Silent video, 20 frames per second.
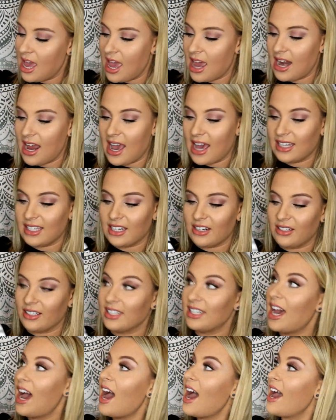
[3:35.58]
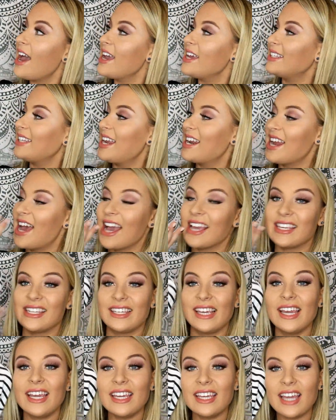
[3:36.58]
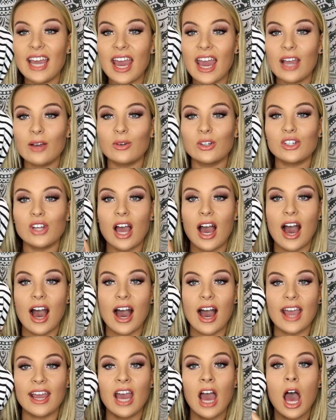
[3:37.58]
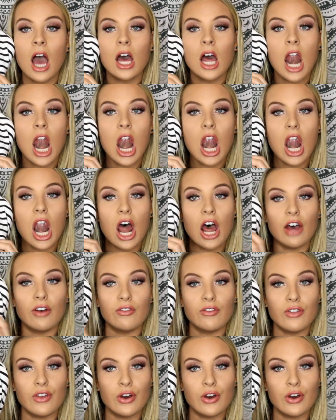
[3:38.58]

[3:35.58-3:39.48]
and it has little ties and a yin yang, which I love